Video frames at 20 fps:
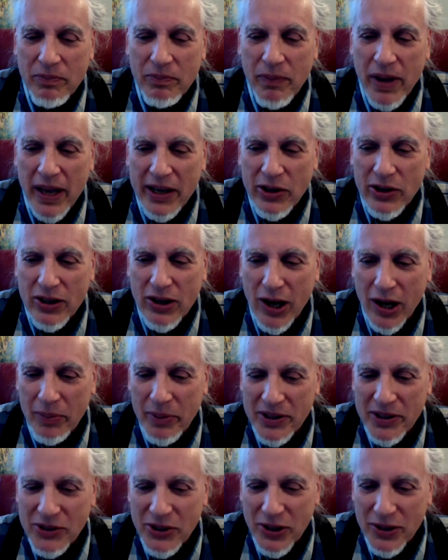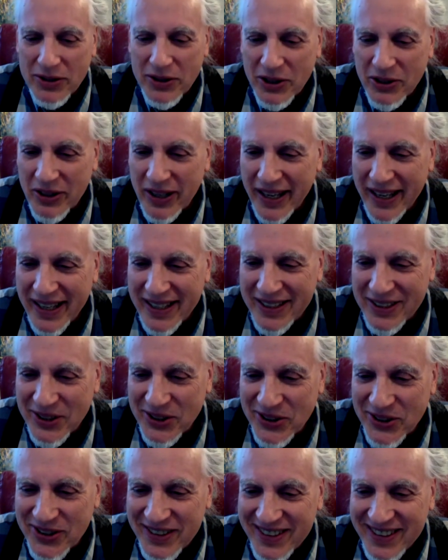may your karma turn to
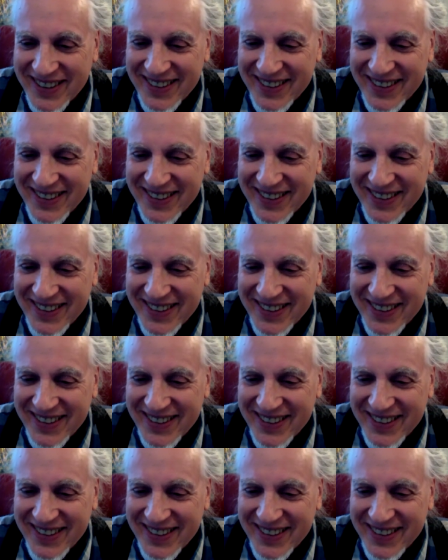grace,